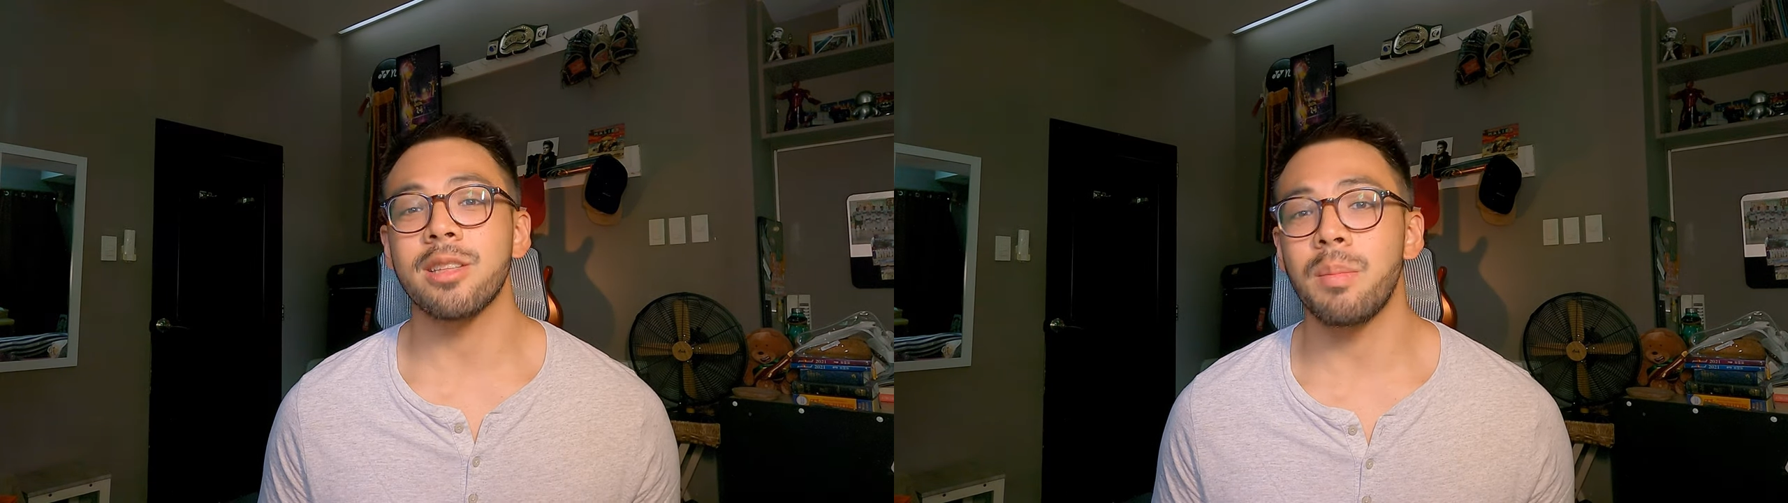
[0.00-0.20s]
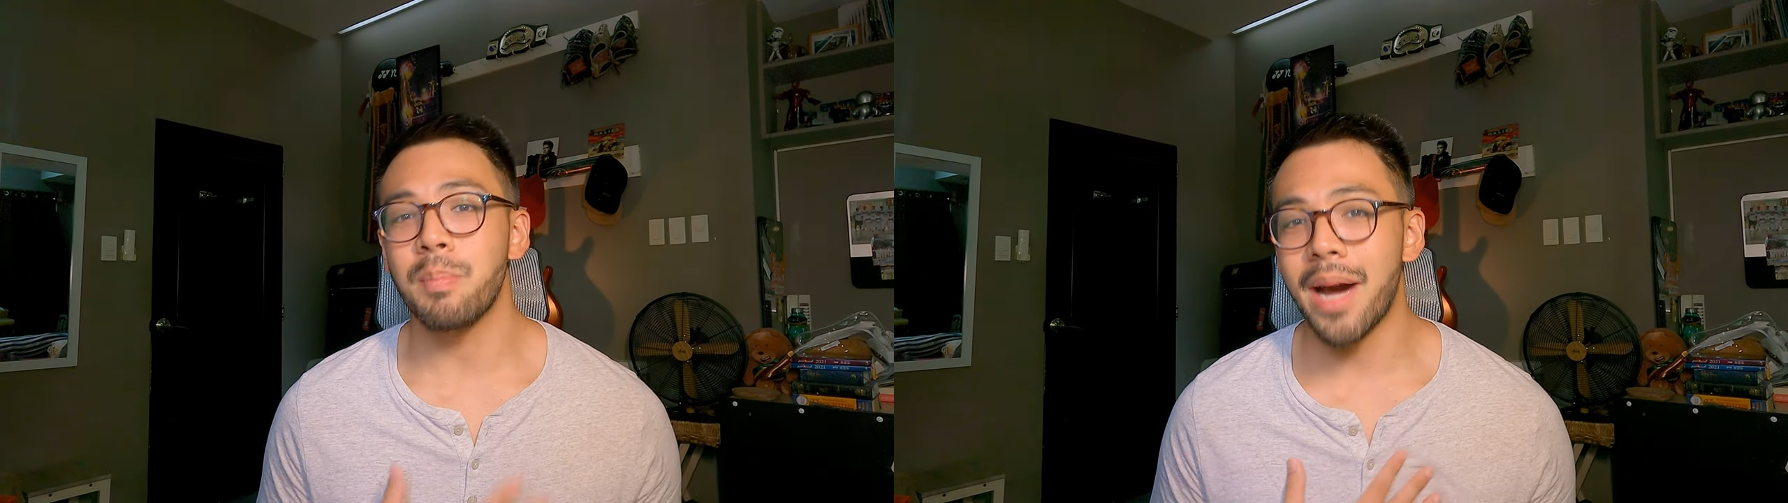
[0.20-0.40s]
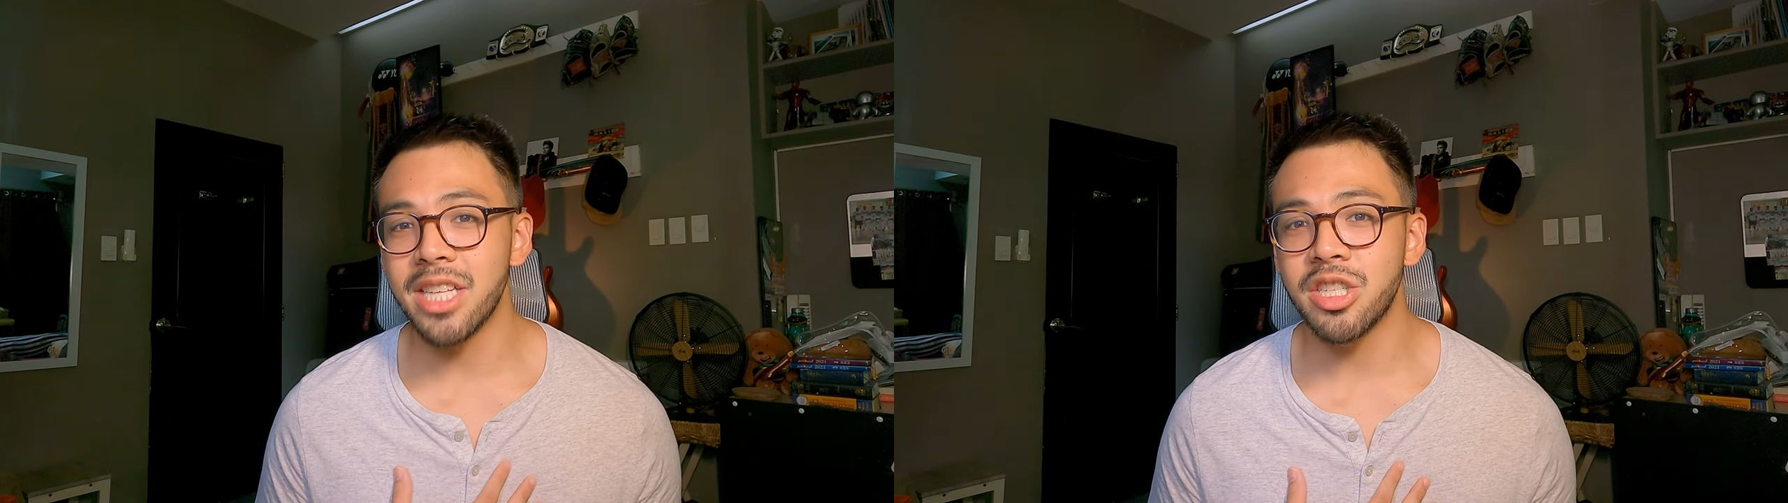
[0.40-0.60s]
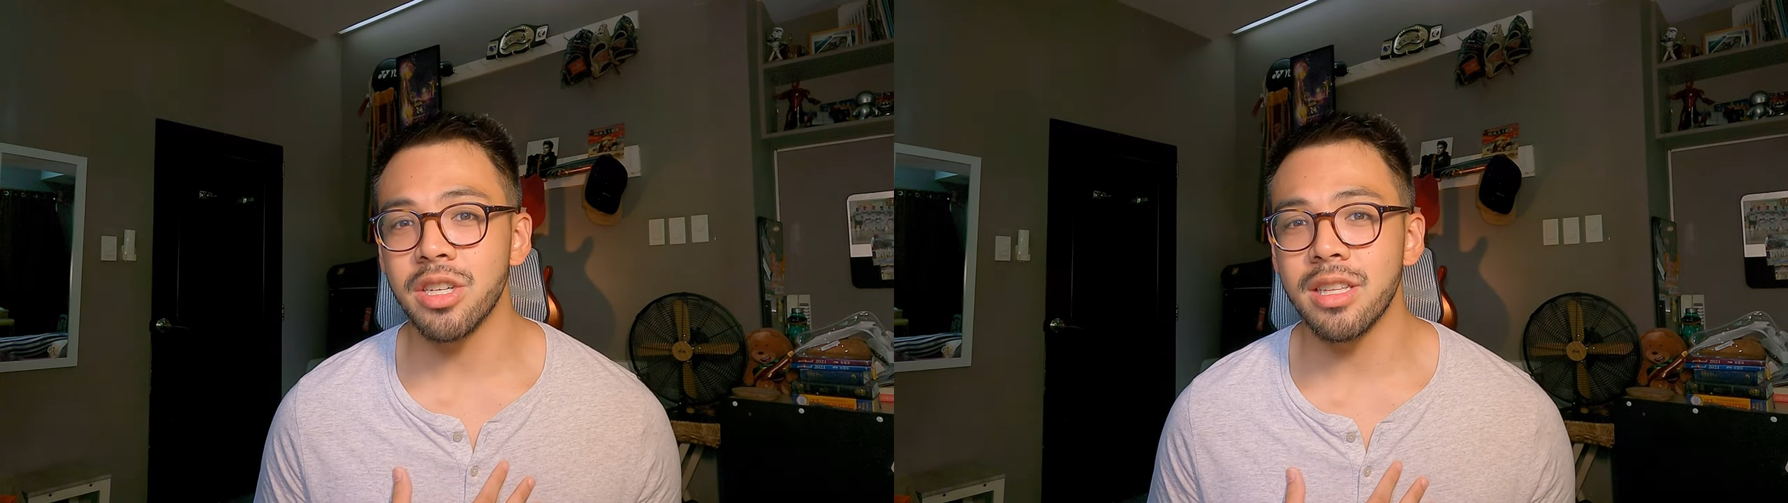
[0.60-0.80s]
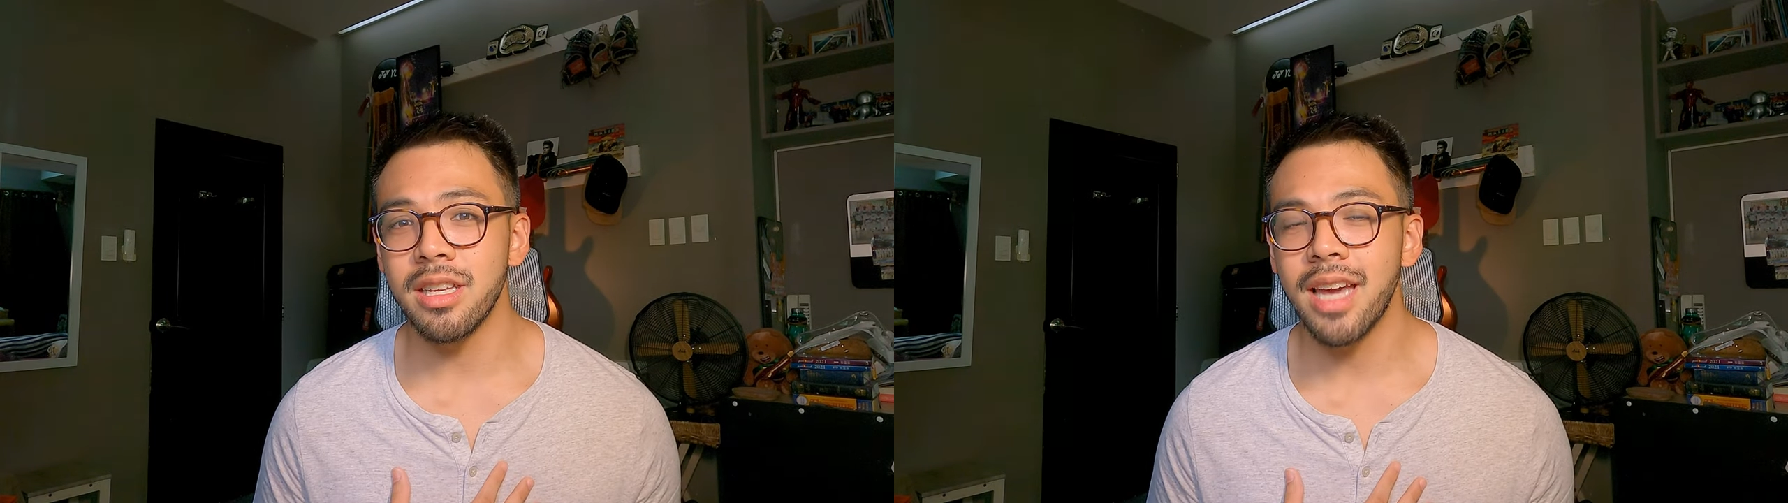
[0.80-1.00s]
on my
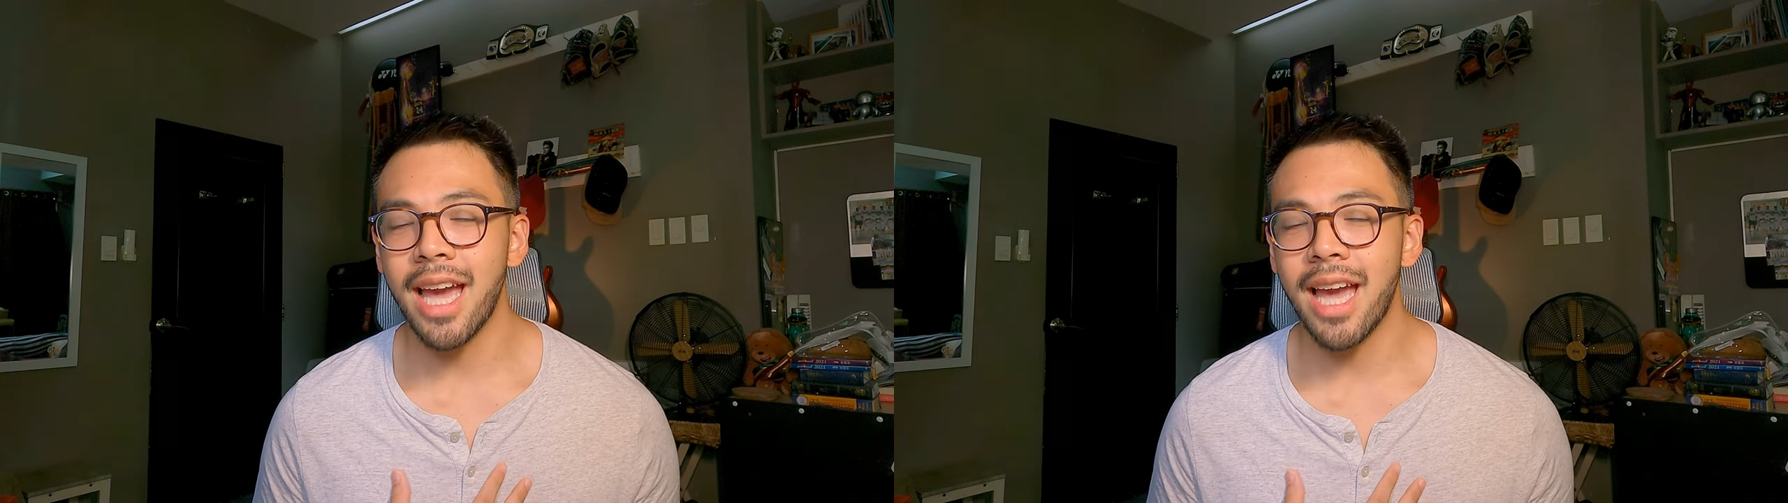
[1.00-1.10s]
journey,